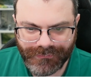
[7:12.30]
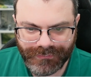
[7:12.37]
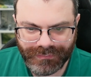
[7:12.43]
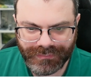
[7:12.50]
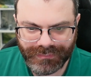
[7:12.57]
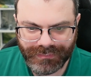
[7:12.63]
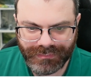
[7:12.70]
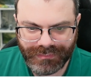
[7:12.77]

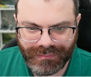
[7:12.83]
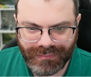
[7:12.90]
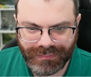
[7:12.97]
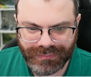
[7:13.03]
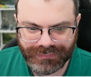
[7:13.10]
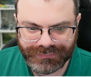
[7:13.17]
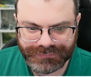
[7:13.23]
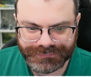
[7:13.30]

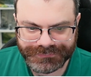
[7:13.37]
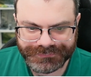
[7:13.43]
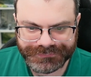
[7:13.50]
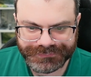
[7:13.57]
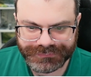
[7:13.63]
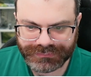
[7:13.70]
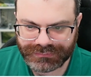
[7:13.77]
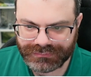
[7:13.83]

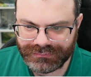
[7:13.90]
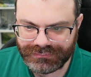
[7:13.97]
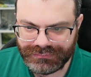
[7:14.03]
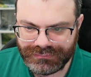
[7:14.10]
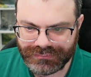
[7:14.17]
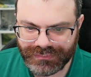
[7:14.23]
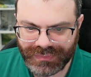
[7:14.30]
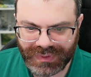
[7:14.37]

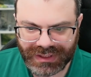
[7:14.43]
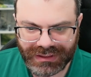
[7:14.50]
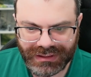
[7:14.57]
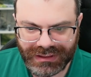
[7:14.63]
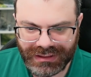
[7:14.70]
Nobody speaks.